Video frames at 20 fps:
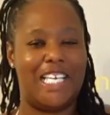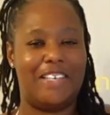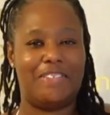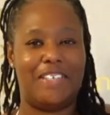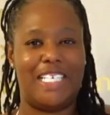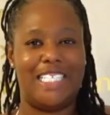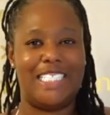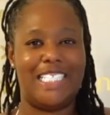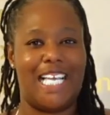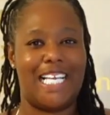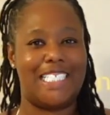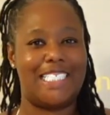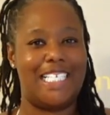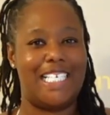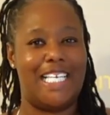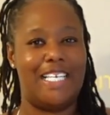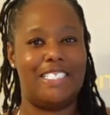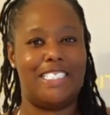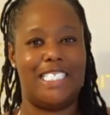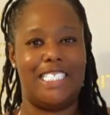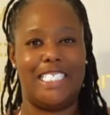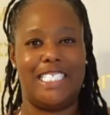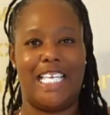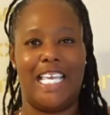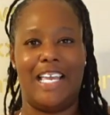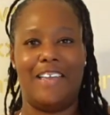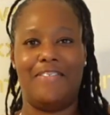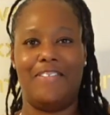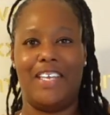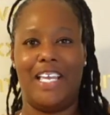giving sexy, is she
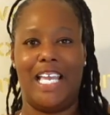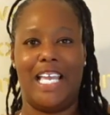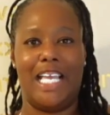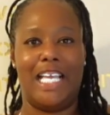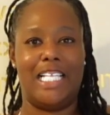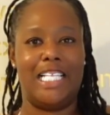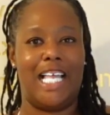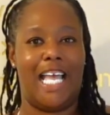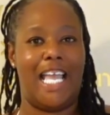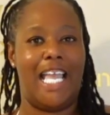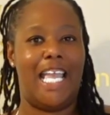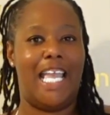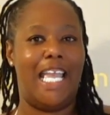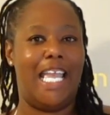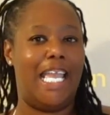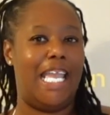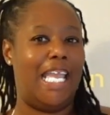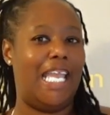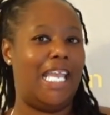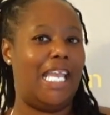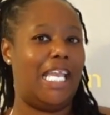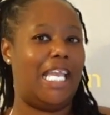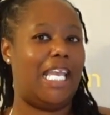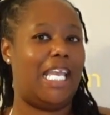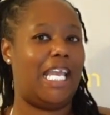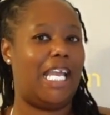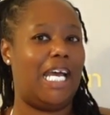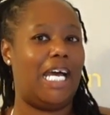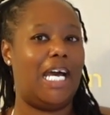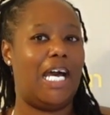giving
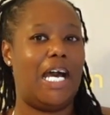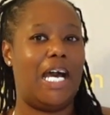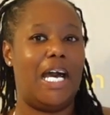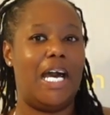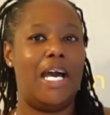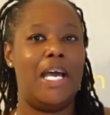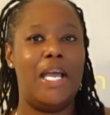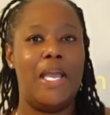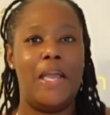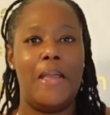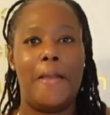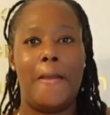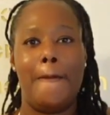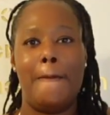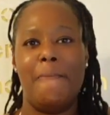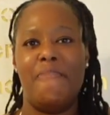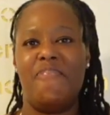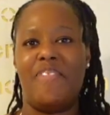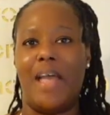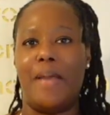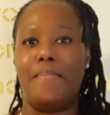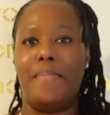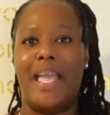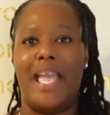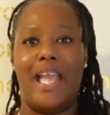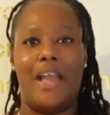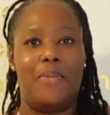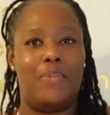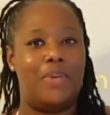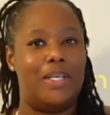like fat
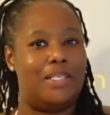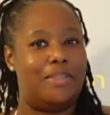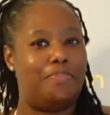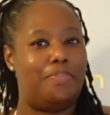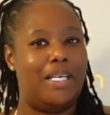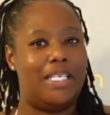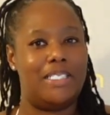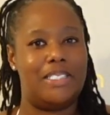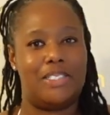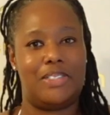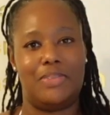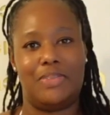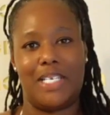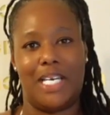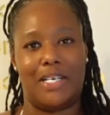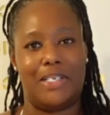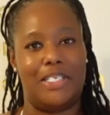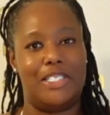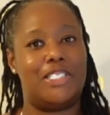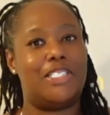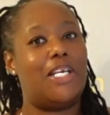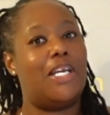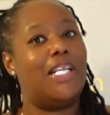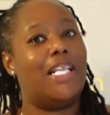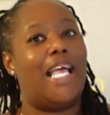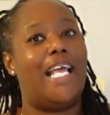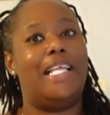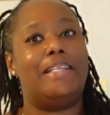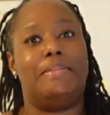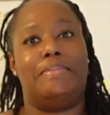man with buttons too tight on his shirt?
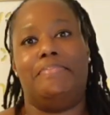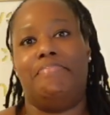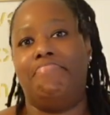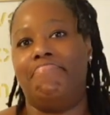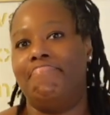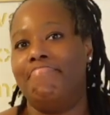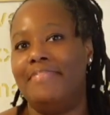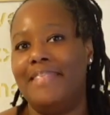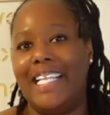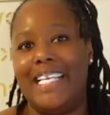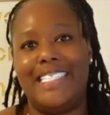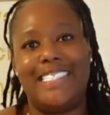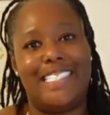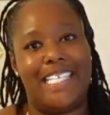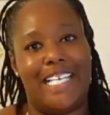Like, let's